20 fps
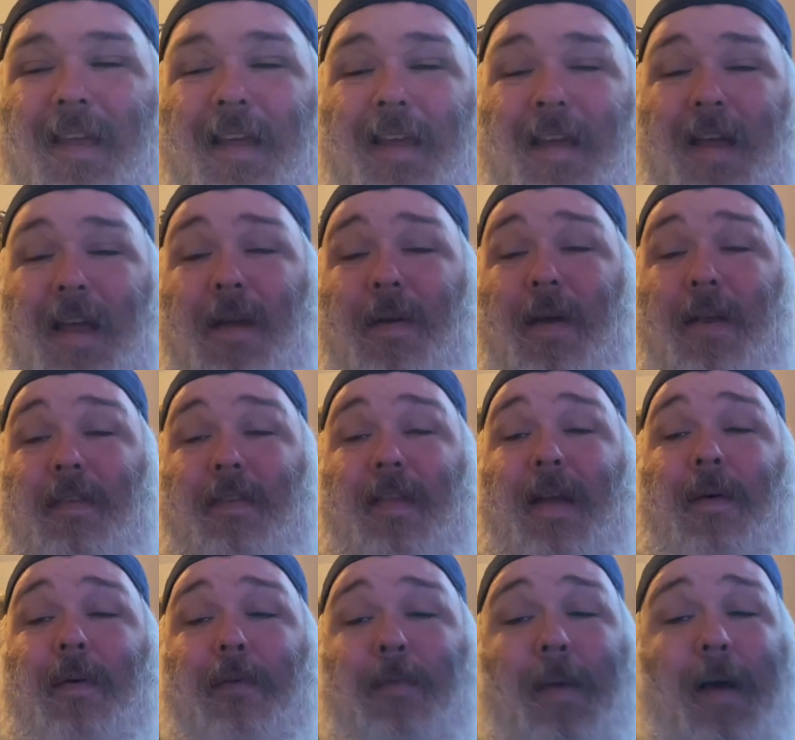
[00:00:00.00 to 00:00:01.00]
anyways,
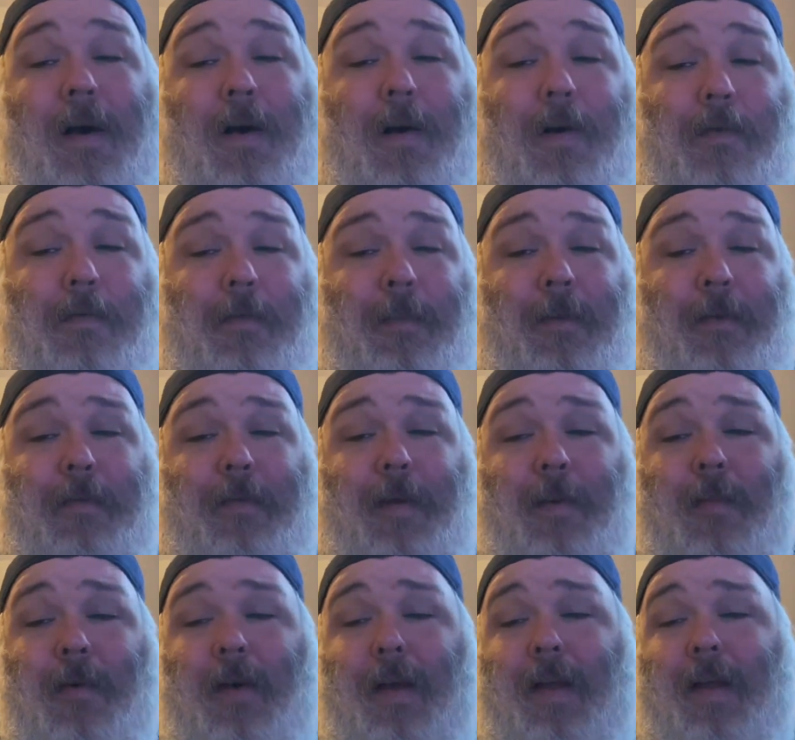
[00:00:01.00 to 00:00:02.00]
that was my haul from the flea
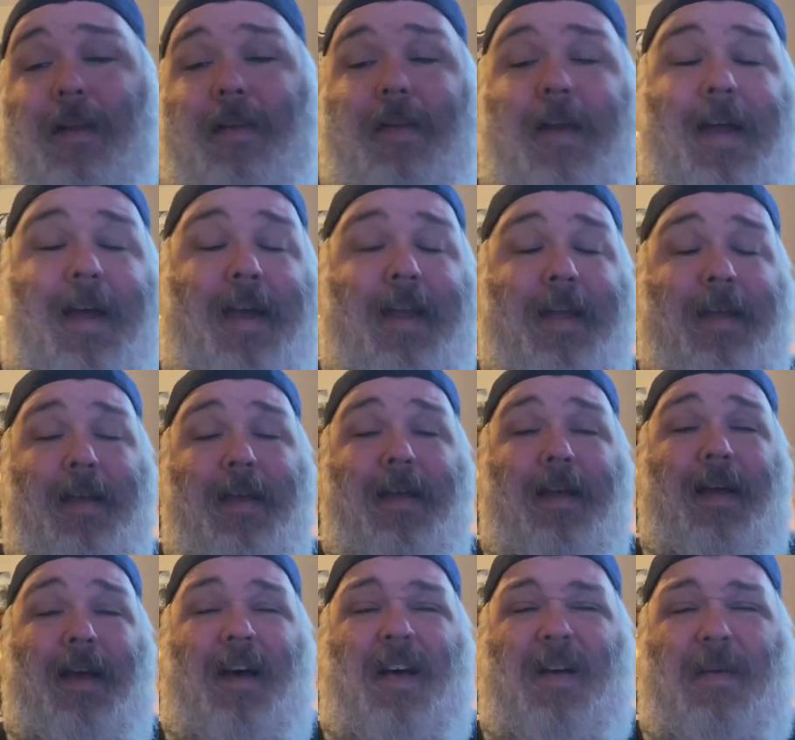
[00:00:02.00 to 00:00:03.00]
market today.
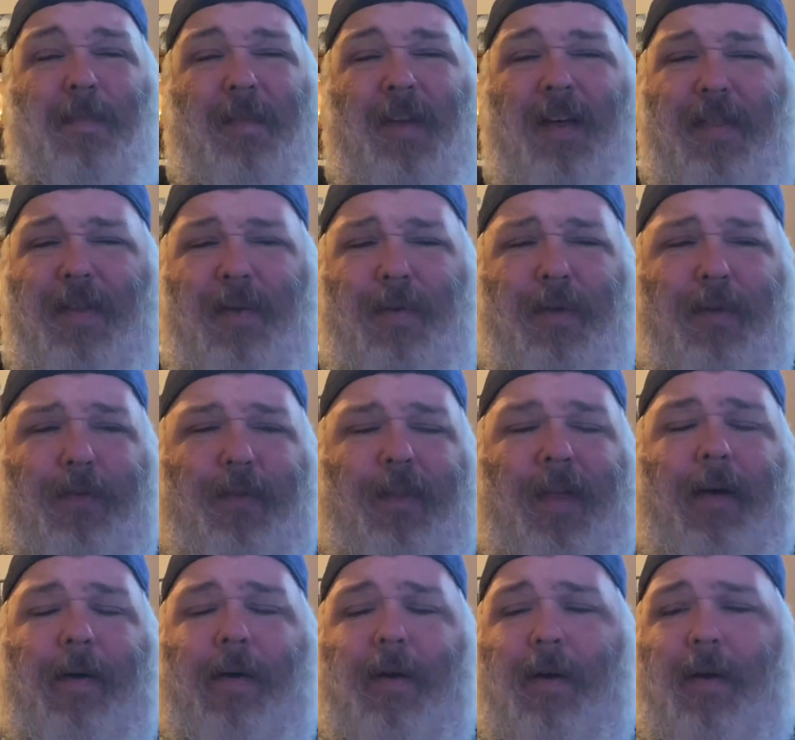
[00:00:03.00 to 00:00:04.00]
Nothing real stellar,